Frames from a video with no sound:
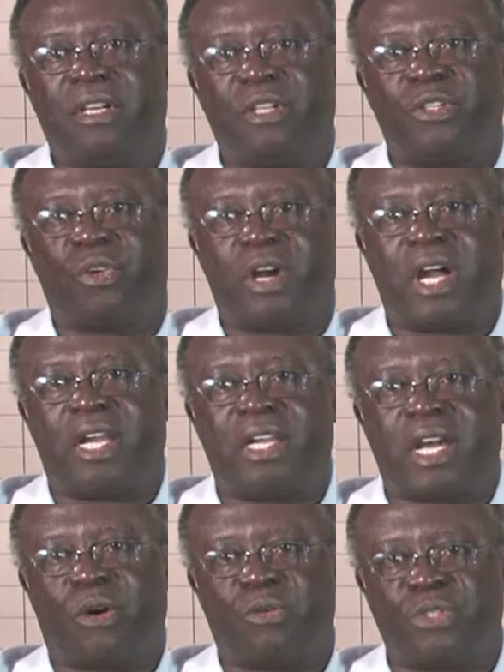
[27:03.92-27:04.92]
your
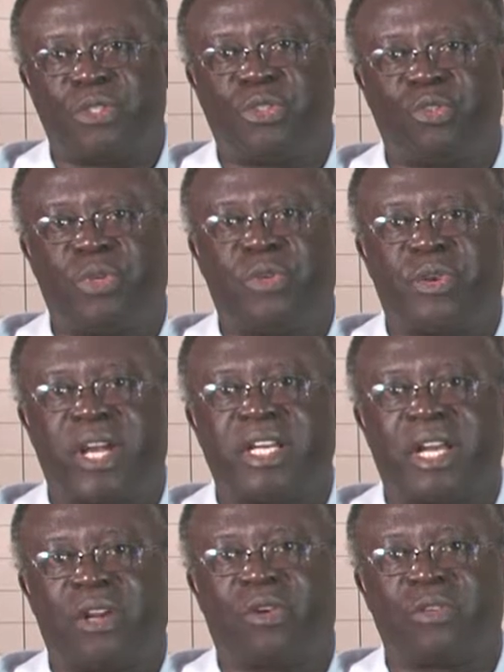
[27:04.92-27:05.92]
handouts should be read
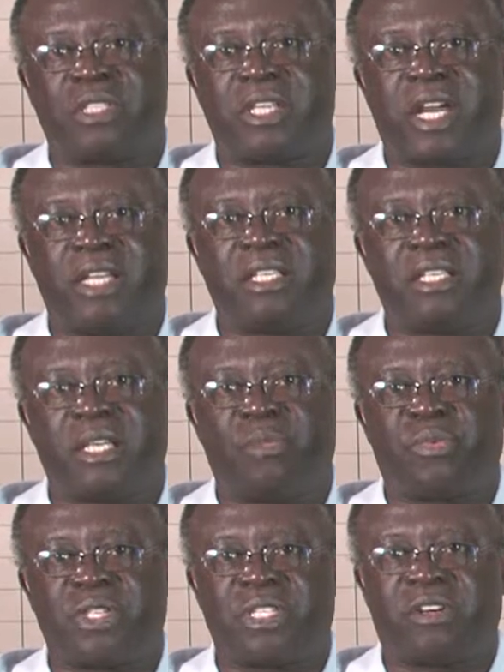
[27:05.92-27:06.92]
alongside the
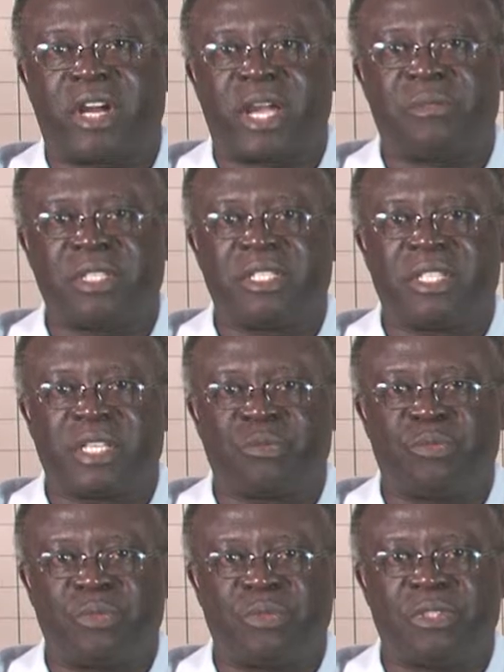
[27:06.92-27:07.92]
prescribed
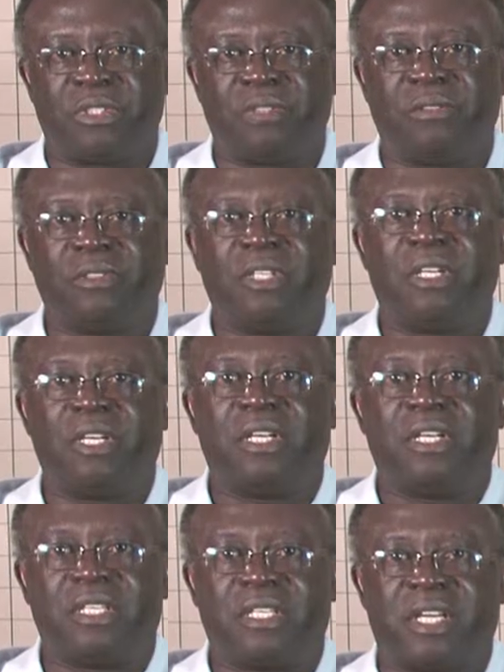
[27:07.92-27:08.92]
textbooks.
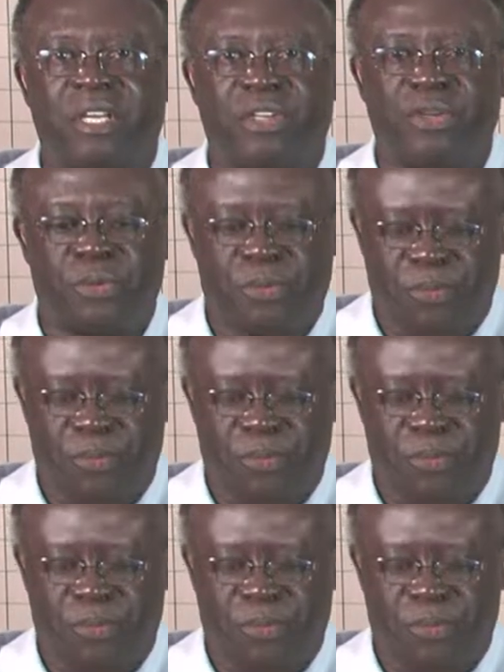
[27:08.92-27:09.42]
Thank you.